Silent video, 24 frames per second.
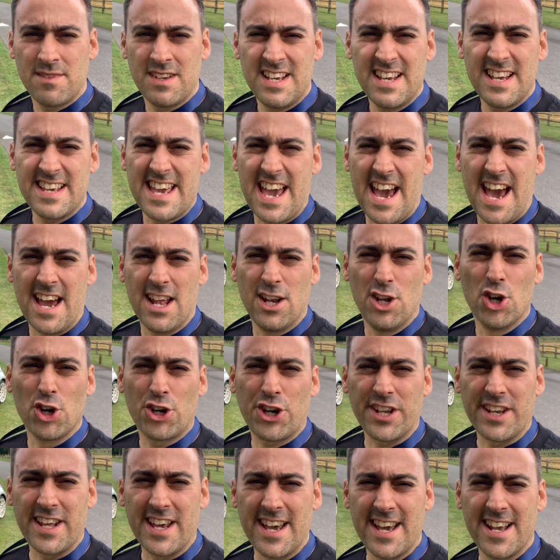Yeah,
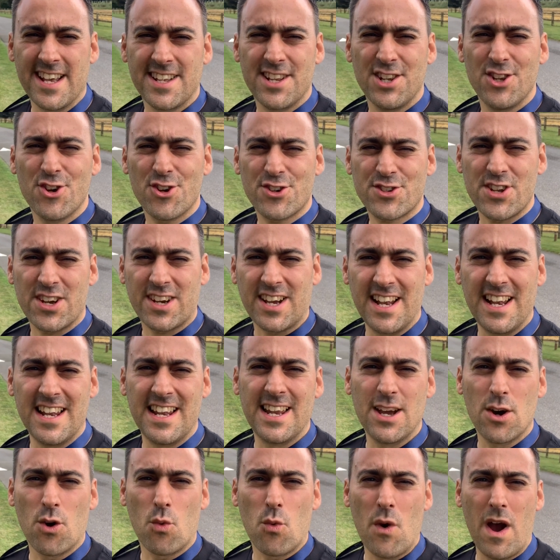look at it. It looks like a
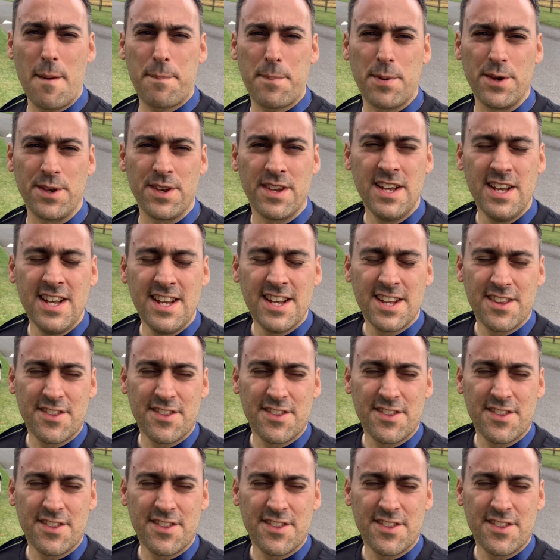little weapon.